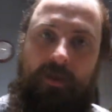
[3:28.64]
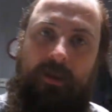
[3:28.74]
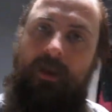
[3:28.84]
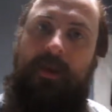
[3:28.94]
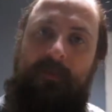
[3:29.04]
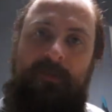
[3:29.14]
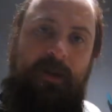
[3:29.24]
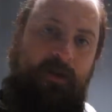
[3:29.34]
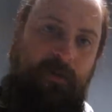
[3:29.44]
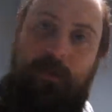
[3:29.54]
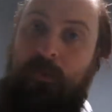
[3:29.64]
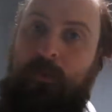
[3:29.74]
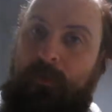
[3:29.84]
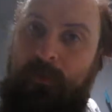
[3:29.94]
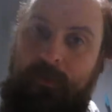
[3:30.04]
It keeps things cool.
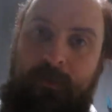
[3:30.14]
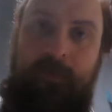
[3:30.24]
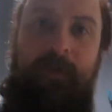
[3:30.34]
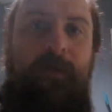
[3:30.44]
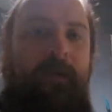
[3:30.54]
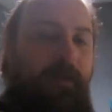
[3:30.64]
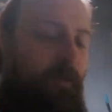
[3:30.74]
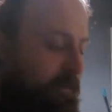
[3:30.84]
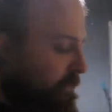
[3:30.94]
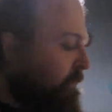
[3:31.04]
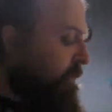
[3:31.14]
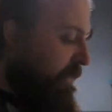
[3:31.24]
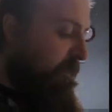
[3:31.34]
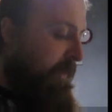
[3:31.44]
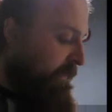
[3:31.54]

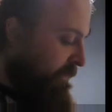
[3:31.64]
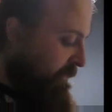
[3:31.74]
Like me.